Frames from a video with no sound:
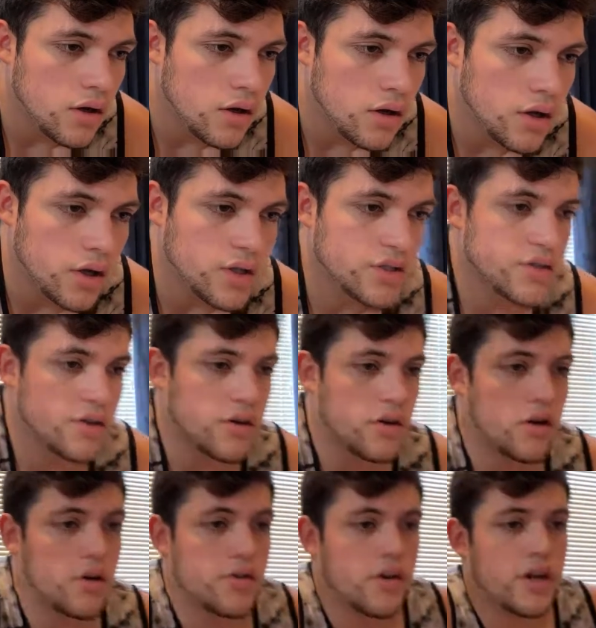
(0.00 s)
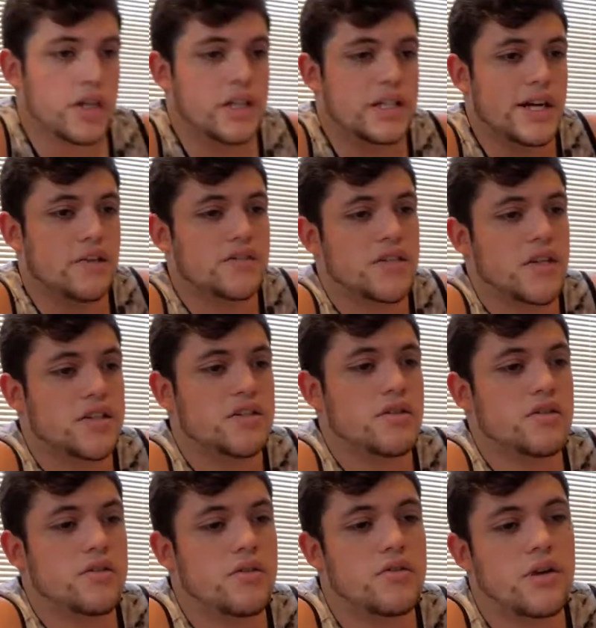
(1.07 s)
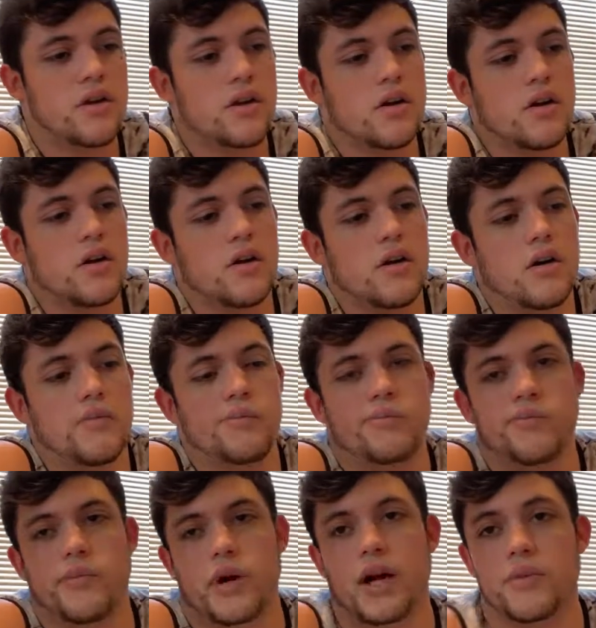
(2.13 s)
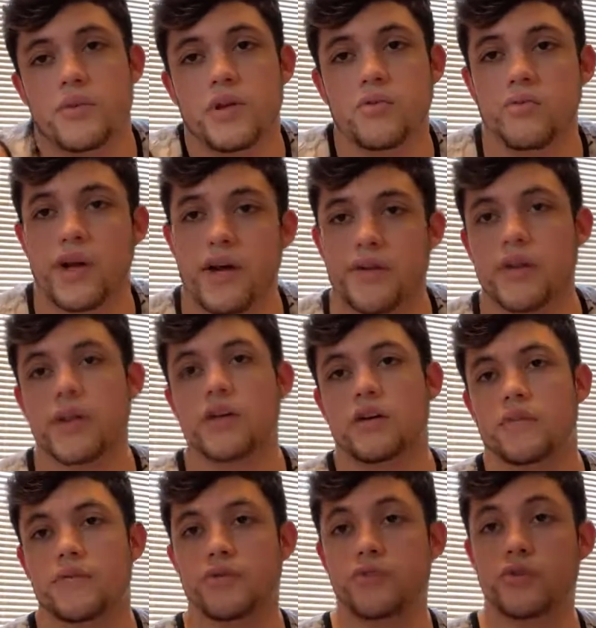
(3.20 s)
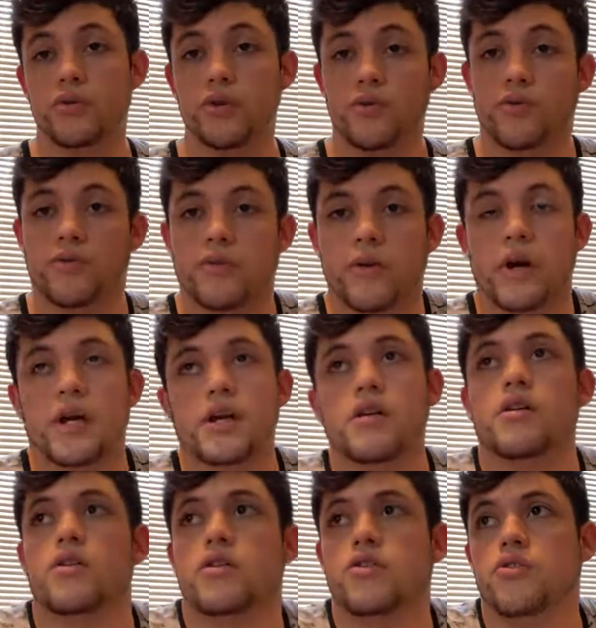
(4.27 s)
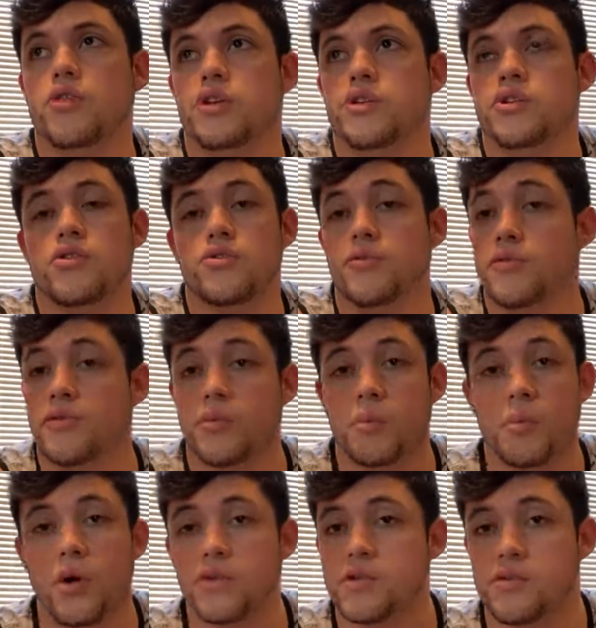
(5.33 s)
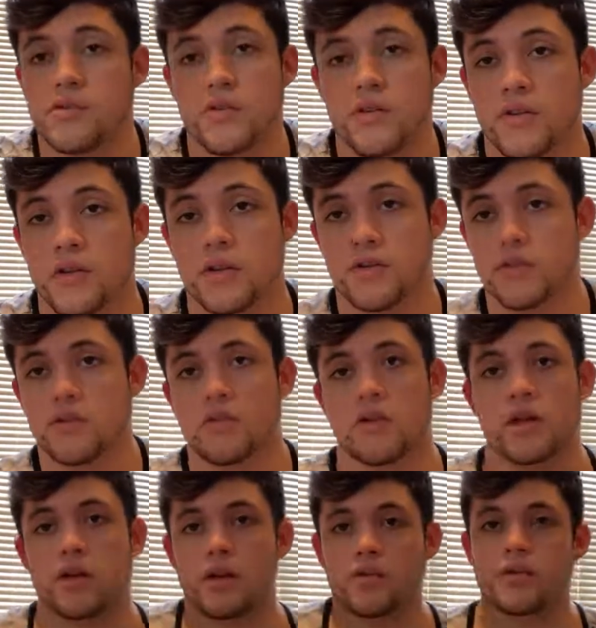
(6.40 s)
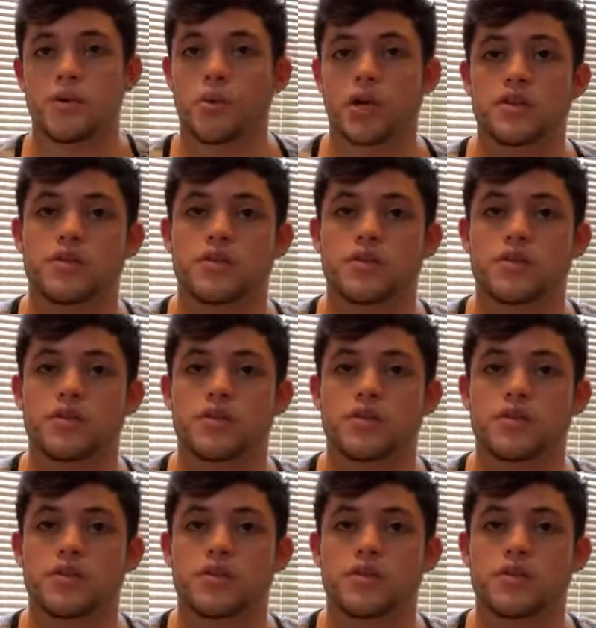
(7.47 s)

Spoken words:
Are there any downsides to tuning a car? I mean, not really. If you do it right, you can tune for a multitude of things. So, like, if you want to